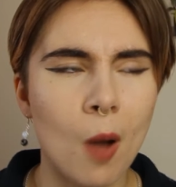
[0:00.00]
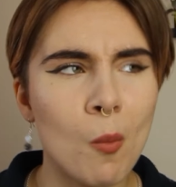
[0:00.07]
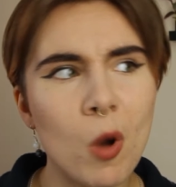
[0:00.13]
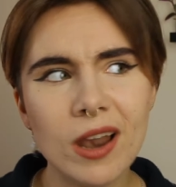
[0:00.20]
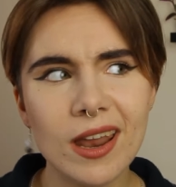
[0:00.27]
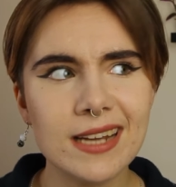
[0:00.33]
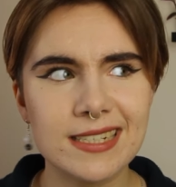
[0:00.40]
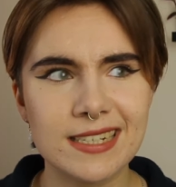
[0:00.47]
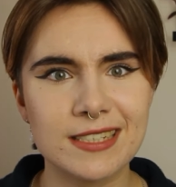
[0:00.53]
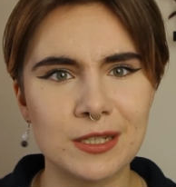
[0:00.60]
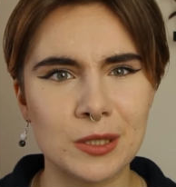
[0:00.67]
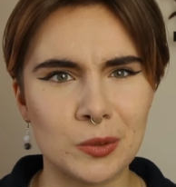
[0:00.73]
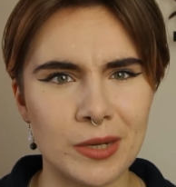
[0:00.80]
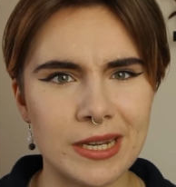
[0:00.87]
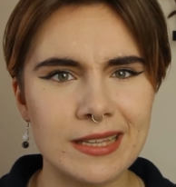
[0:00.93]
And while I
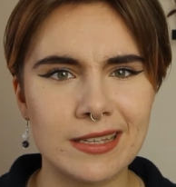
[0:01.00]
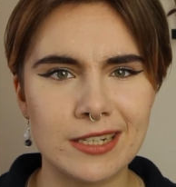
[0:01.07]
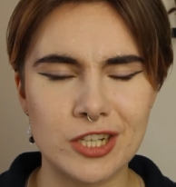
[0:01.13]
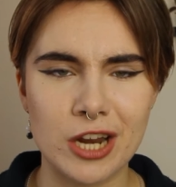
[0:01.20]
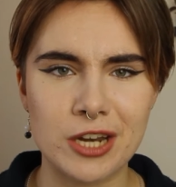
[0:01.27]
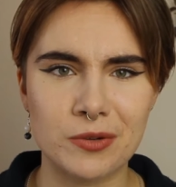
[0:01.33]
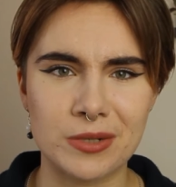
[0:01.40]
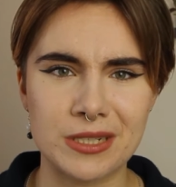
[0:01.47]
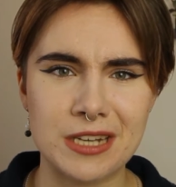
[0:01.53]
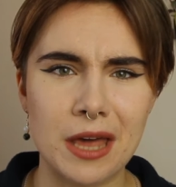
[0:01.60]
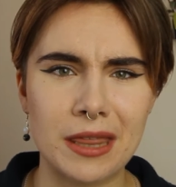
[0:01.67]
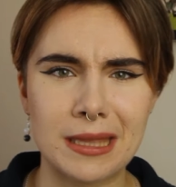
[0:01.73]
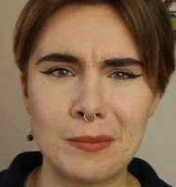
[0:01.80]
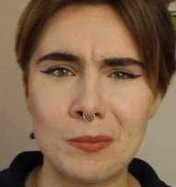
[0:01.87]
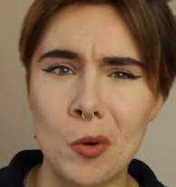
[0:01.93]
disagree that gender is
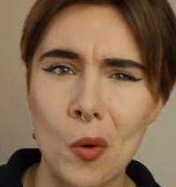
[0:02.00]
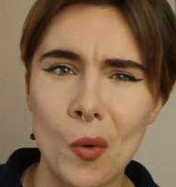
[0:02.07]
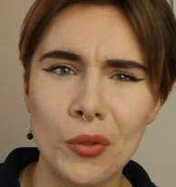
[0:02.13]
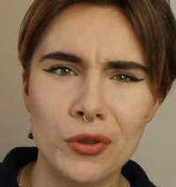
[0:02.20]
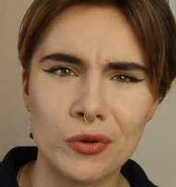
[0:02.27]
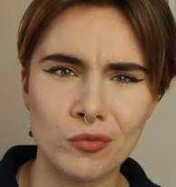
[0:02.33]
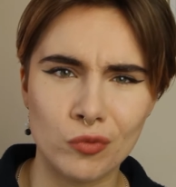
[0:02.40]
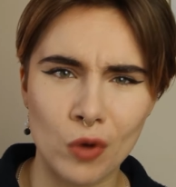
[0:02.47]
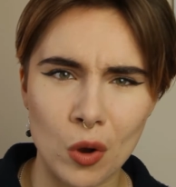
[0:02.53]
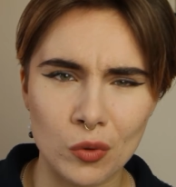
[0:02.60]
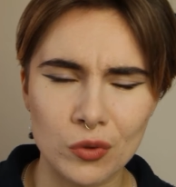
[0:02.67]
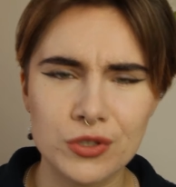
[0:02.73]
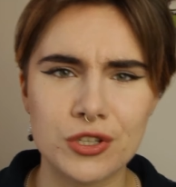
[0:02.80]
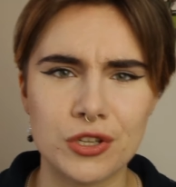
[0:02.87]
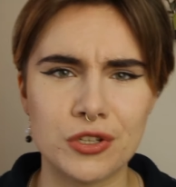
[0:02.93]
nothing more than
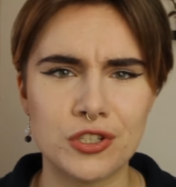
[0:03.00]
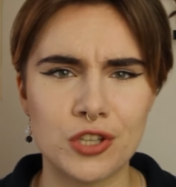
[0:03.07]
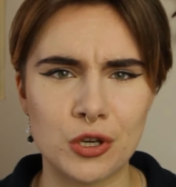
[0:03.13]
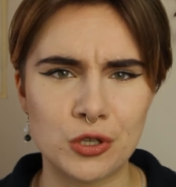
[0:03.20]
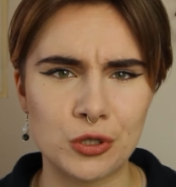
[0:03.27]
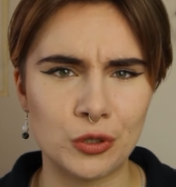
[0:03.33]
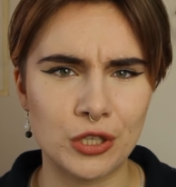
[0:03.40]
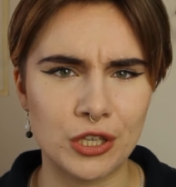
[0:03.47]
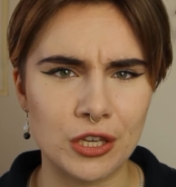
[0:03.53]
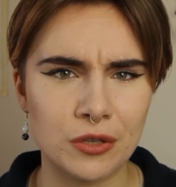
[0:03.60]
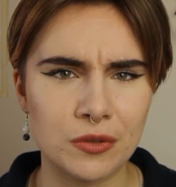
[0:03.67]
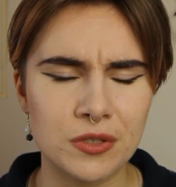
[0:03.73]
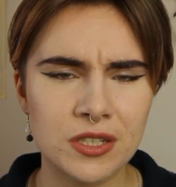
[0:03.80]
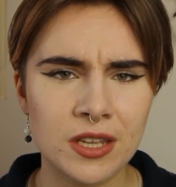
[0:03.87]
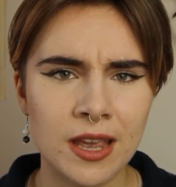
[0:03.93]
roles and social
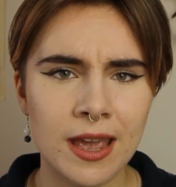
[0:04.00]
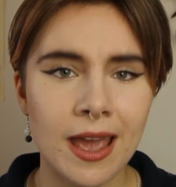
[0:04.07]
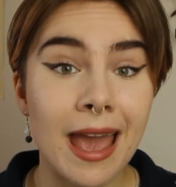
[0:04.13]
cues,